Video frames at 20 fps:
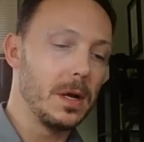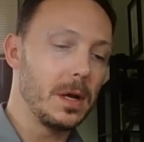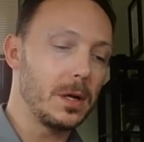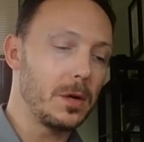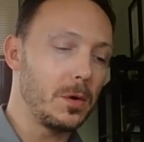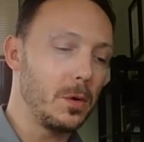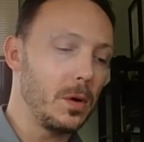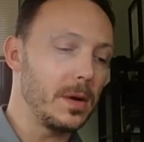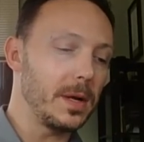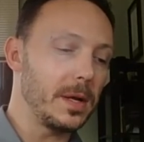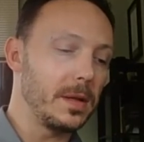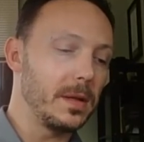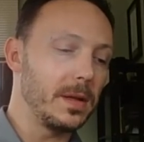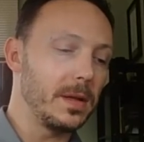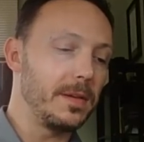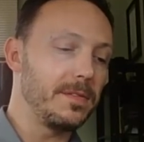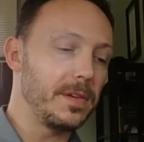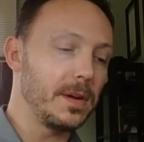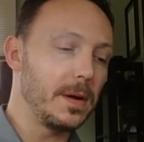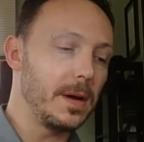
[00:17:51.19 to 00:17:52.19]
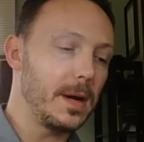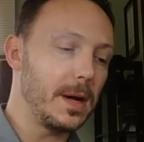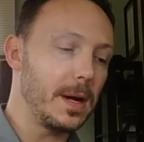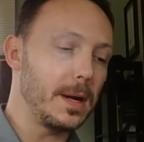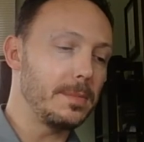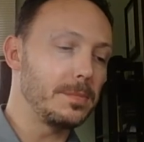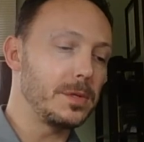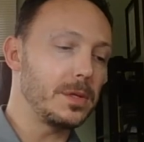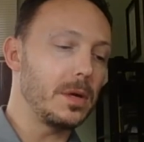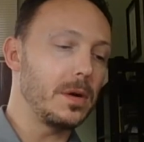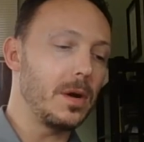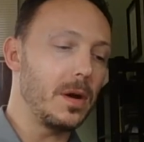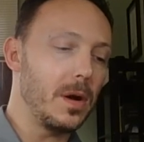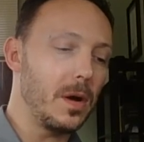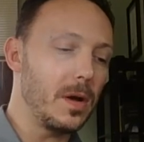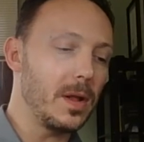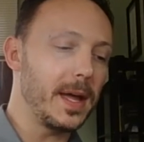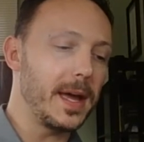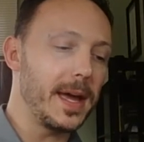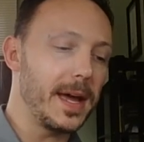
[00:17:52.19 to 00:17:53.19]
Accordingly, for Hobbes,
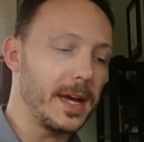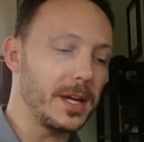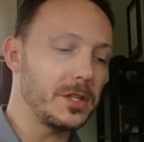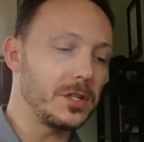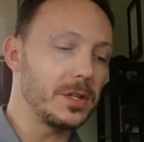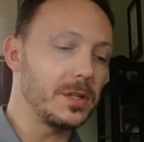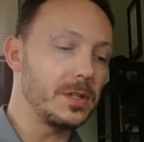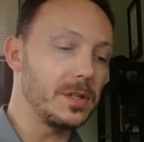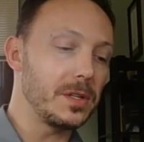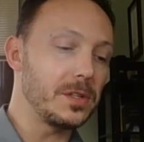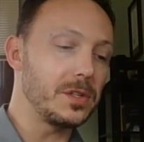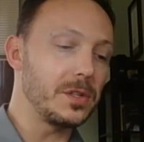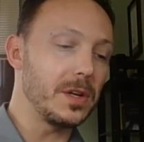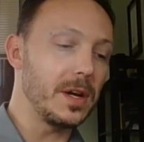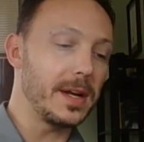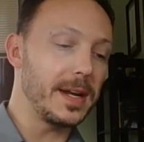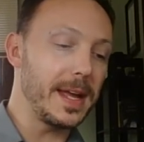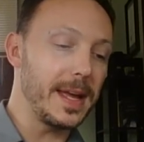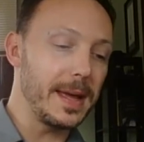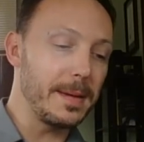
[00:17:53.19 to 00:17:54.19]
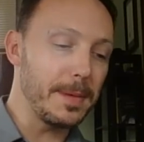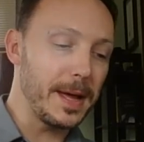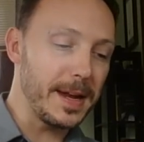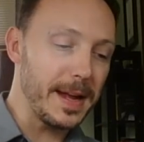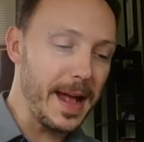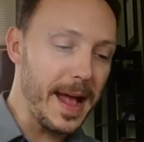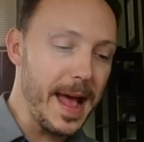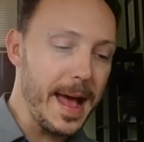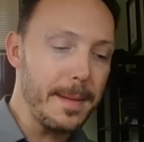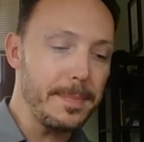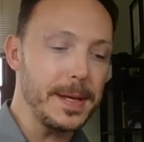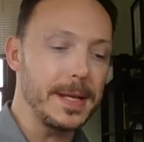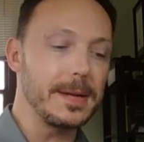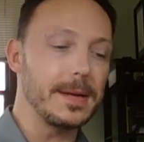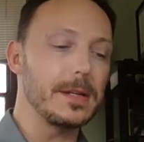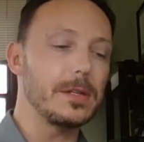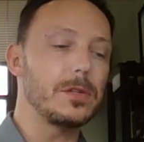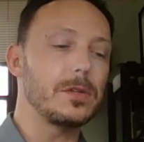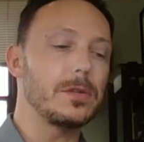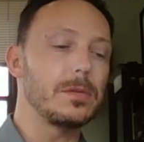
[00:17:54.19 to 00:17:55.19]
all action does not aim at
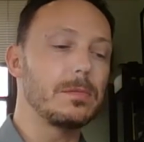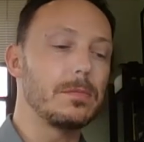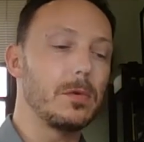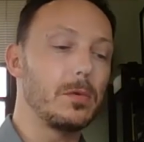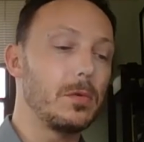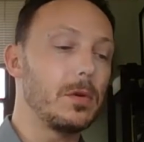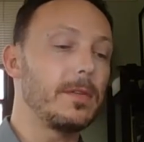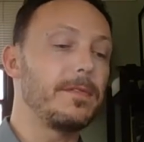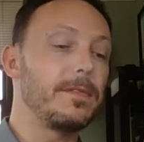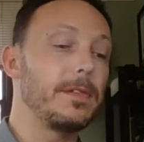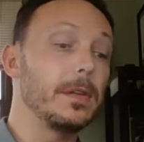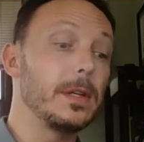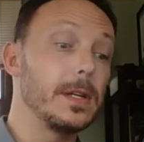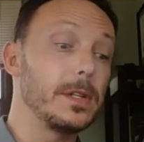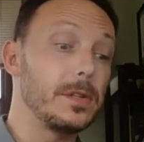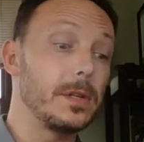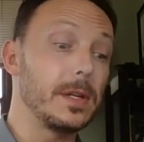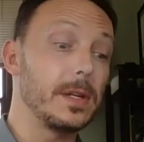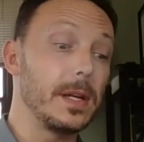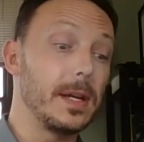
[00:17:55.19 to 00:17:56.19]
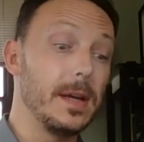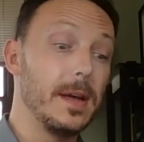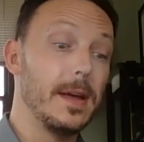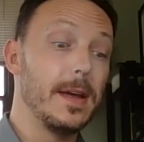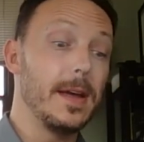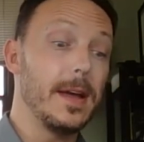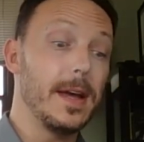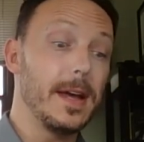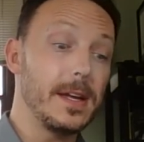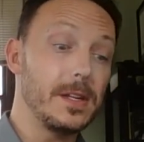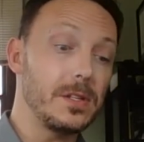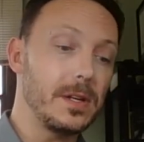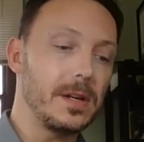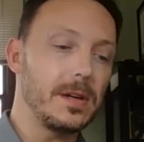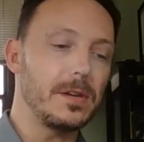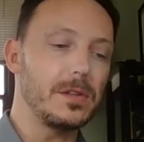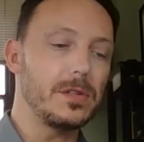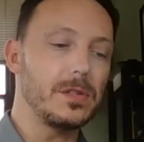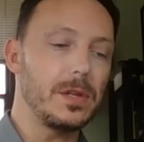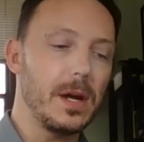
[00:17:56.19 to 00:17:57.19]
happiness or felicity, as
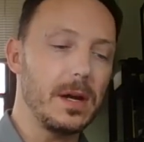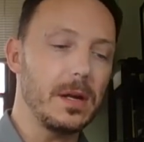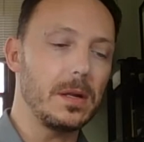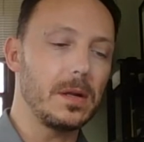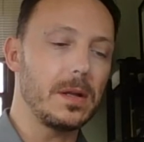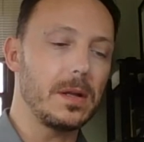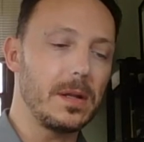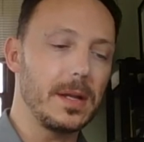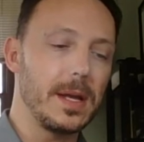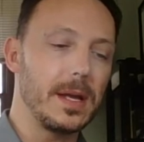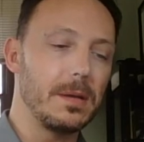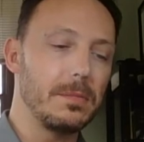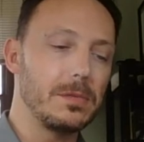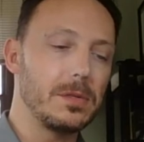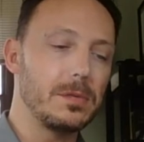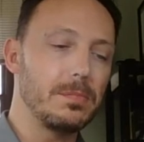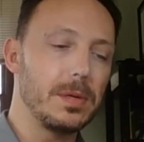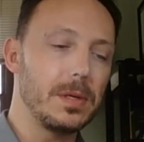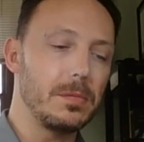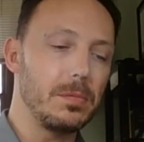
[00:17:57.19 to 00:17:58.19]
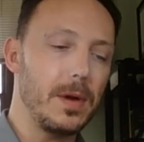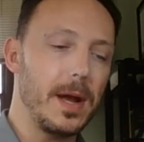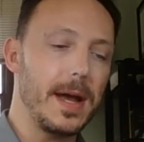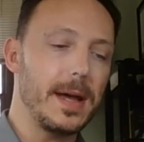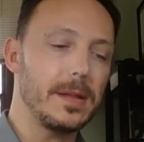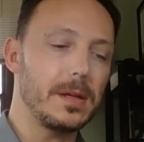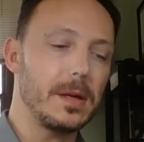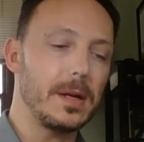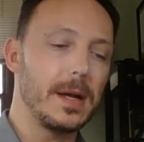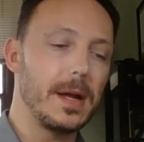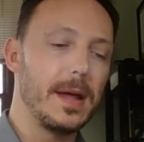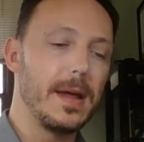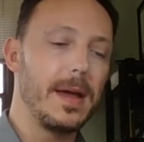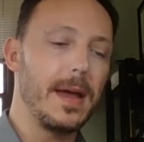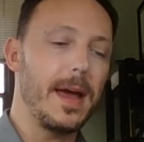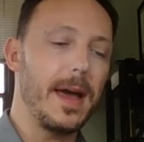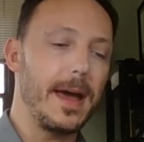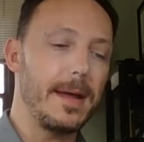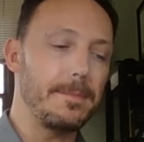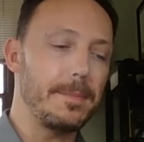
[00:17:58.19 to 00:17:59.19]
Aristotle claims, but rather
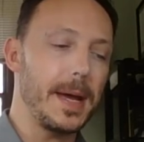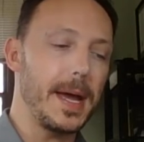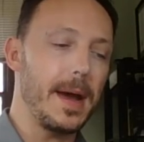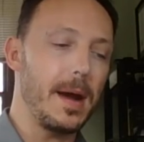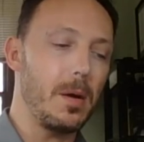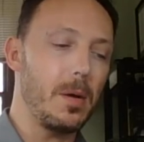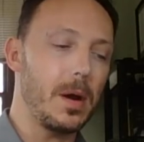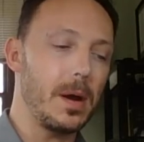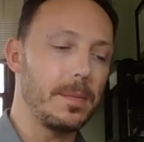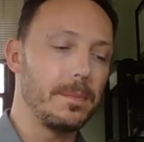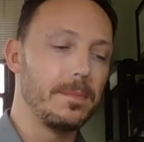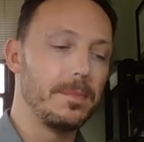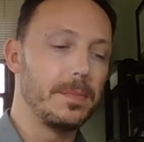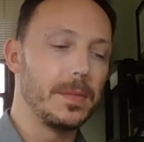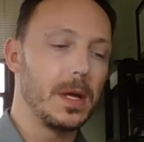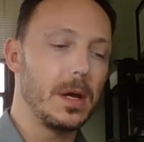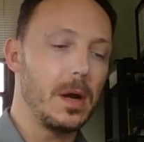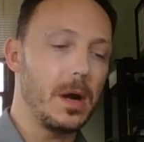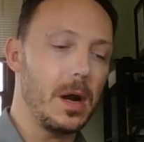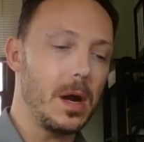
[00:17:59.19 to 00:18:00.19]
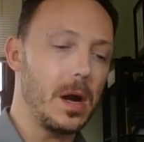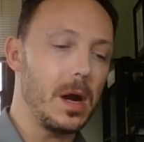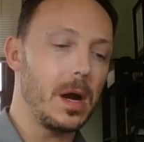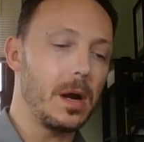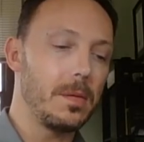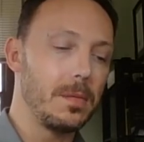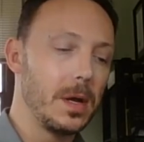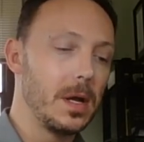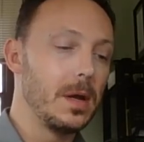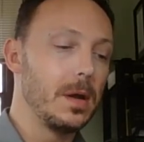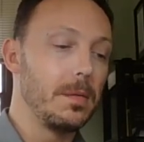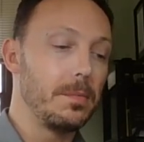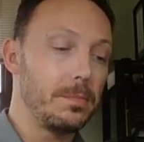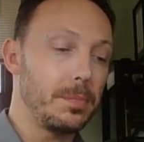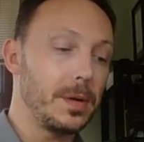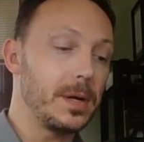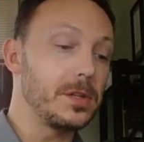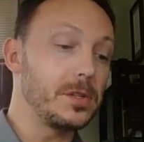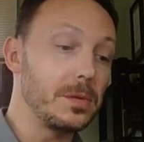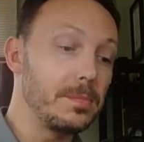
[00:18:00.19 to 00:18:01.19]
at power, our
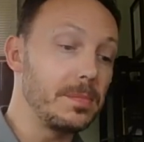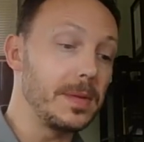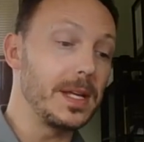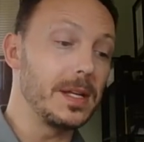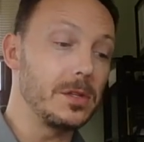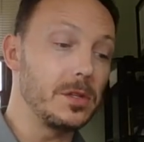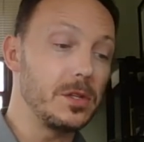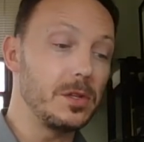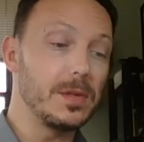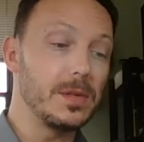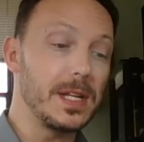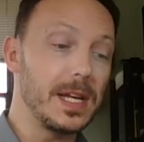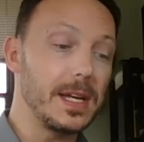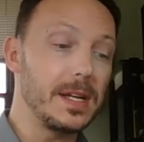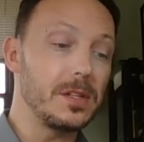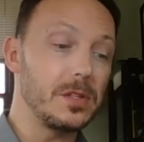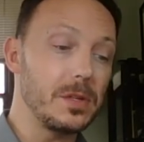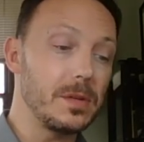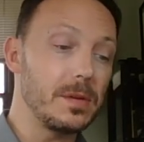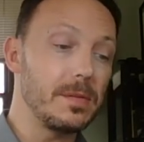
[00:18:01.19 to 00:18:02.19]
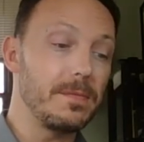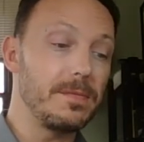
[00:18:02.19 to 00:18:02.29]
present means to attain some